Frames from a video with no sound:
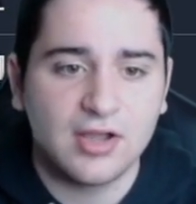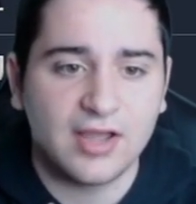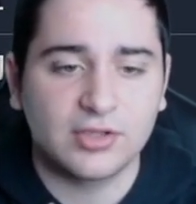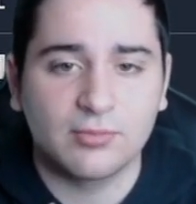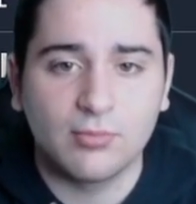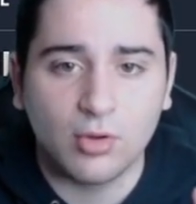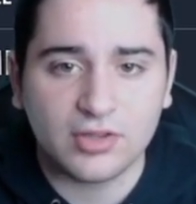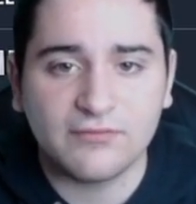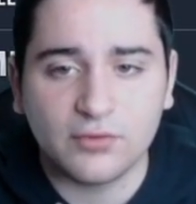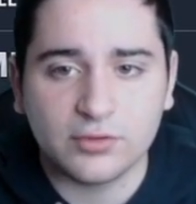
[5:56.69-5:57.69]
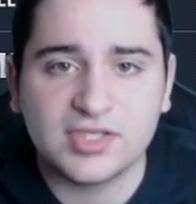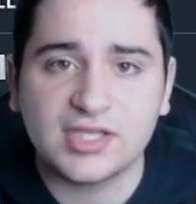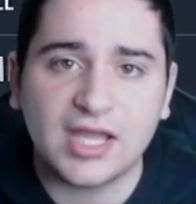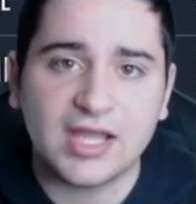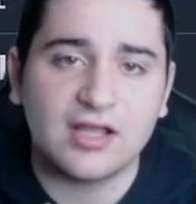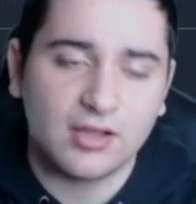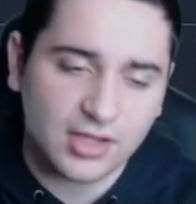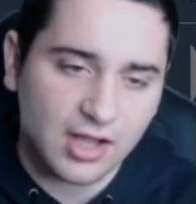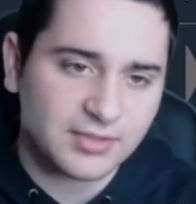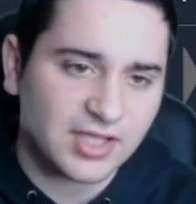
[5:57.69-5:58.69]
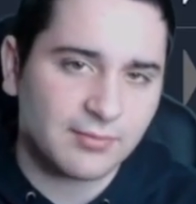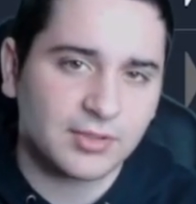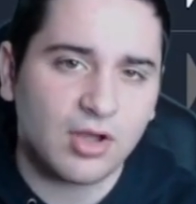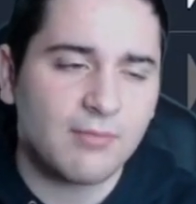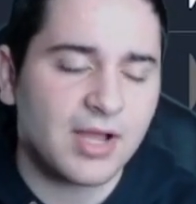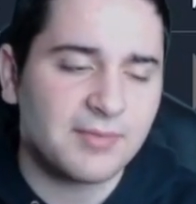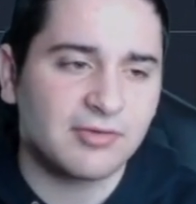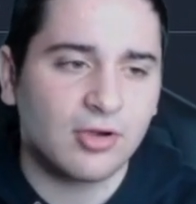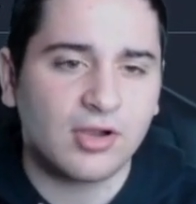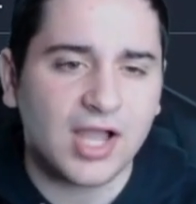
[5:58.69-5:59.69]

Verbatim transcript: and they're more than 14K, comment down below. I might be wrong.